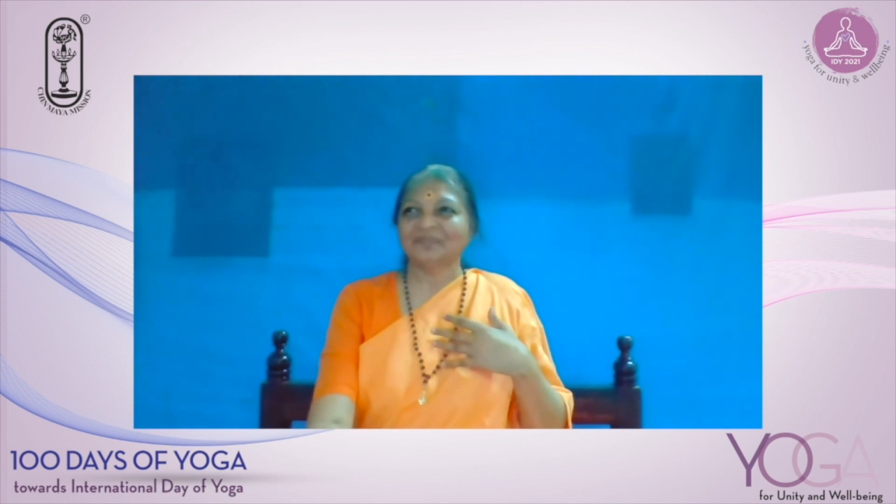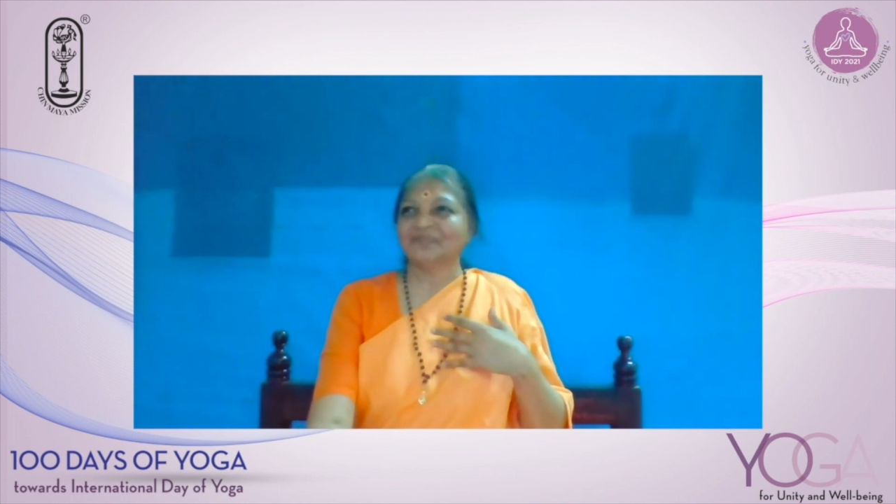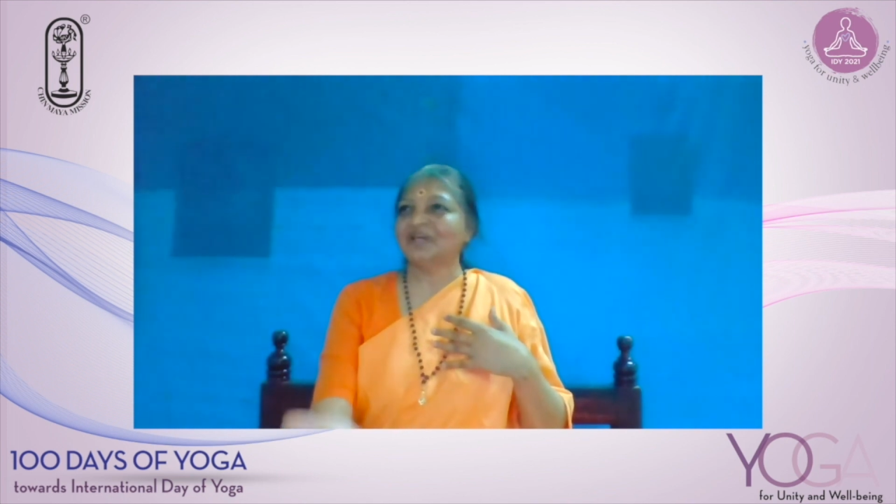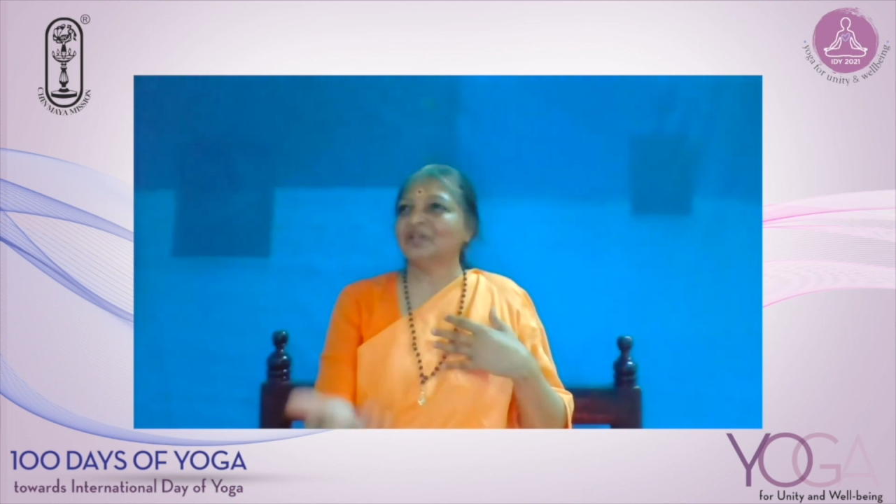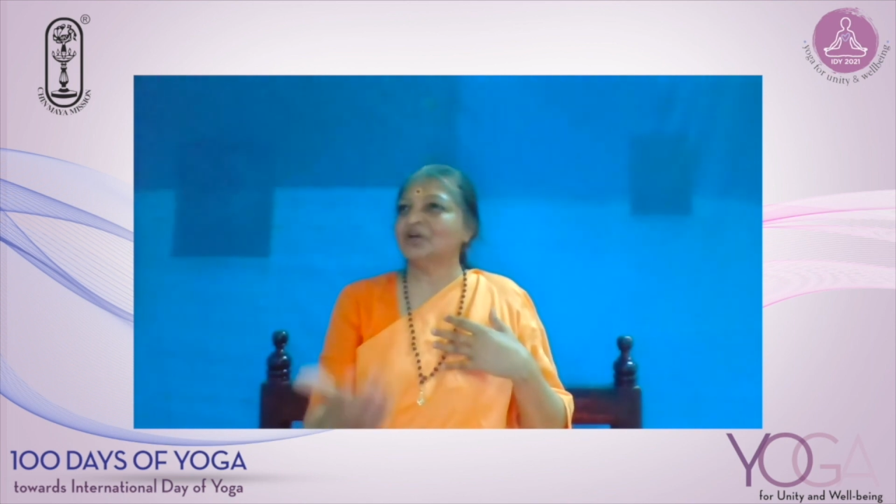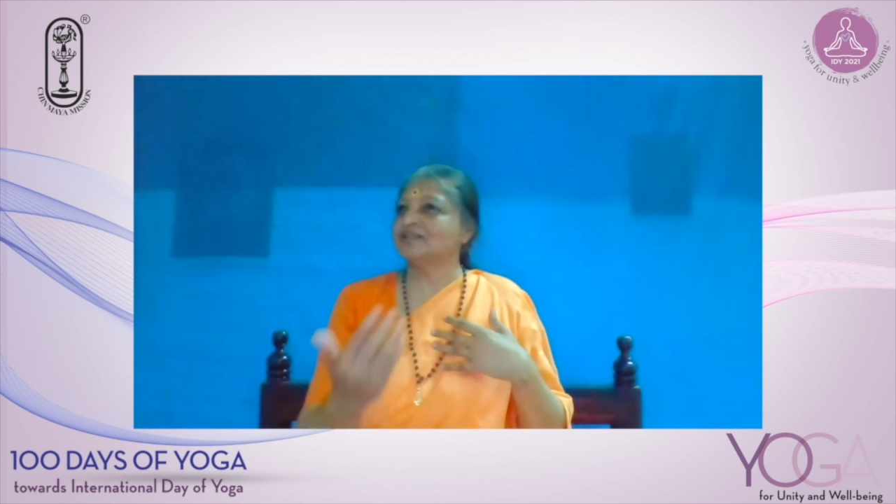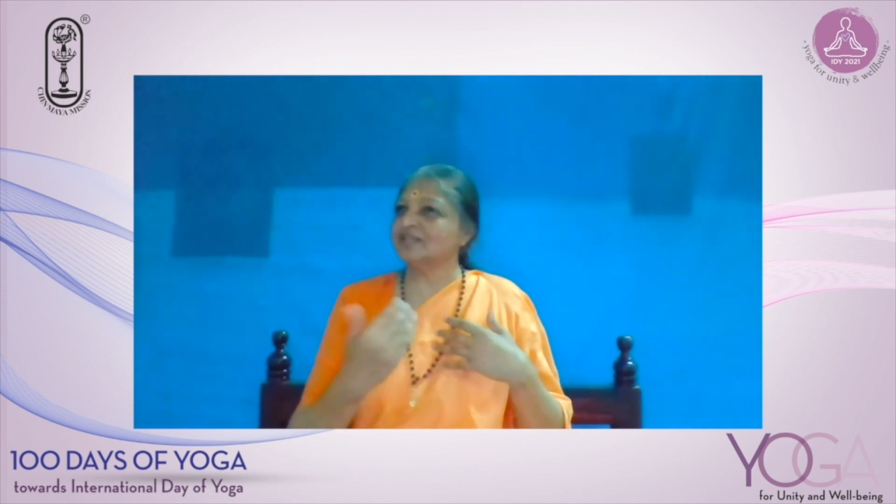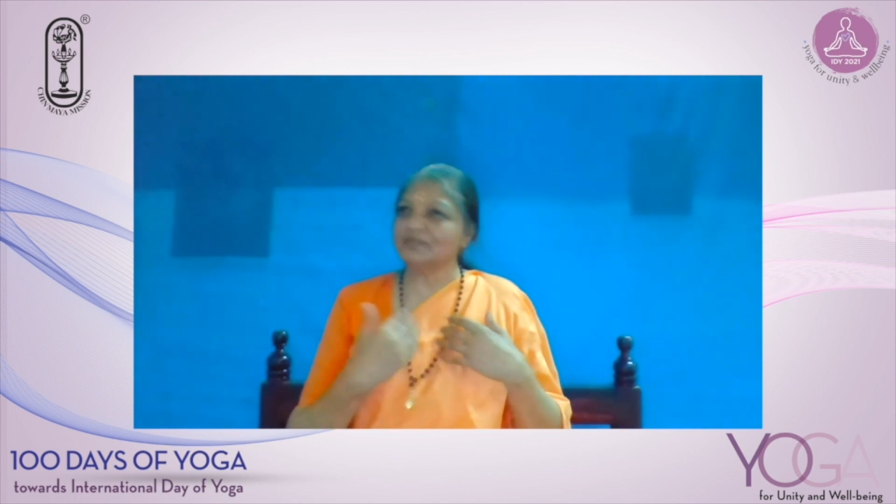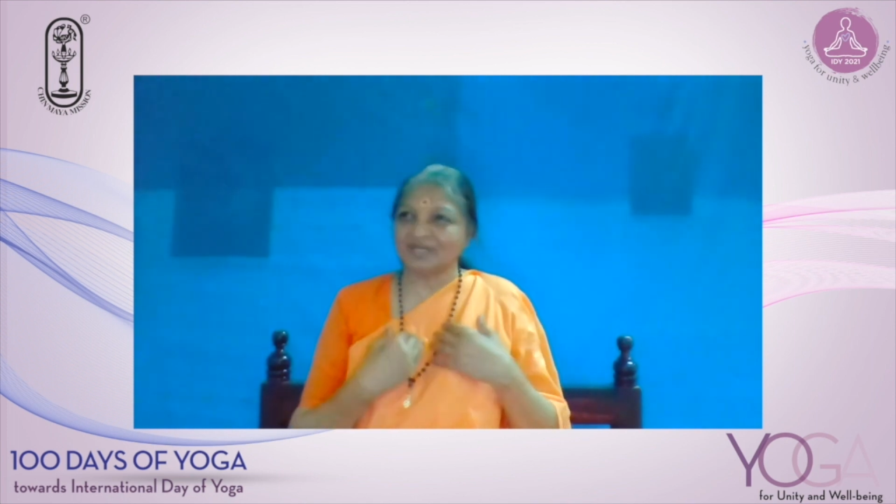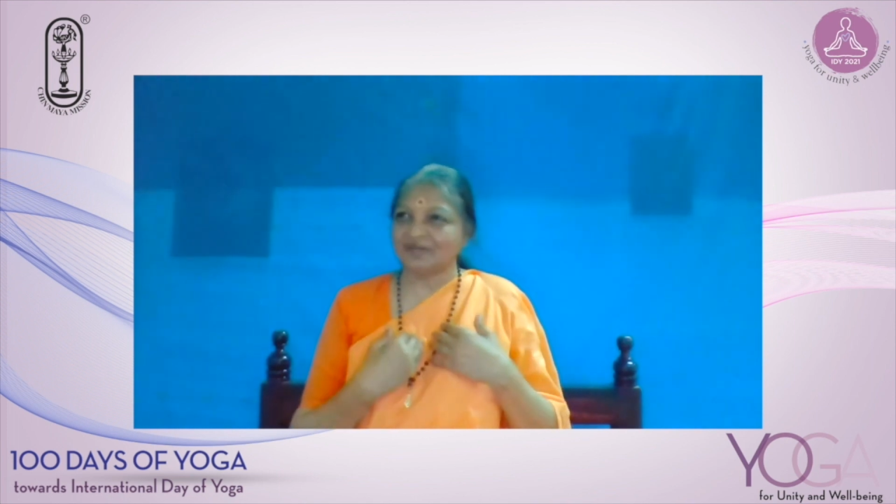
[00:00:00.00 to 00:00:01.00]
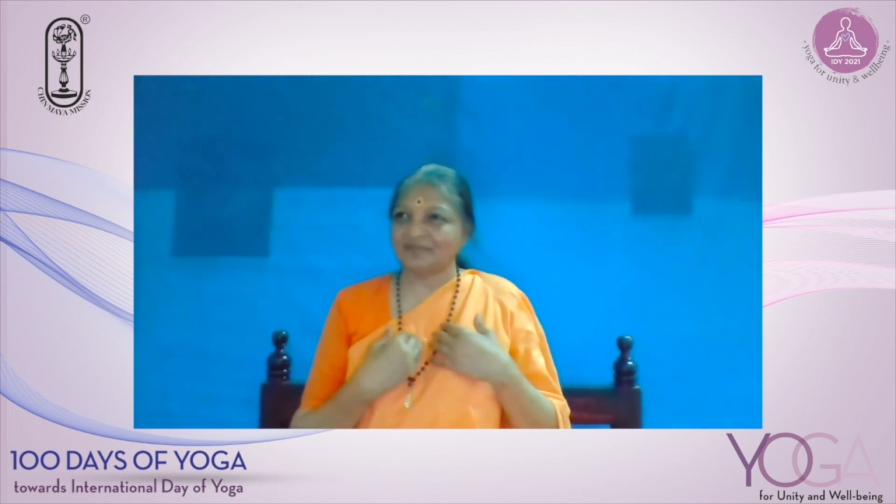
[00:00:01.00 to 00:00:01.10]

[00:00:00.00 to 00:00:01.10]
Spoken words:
cannot see me.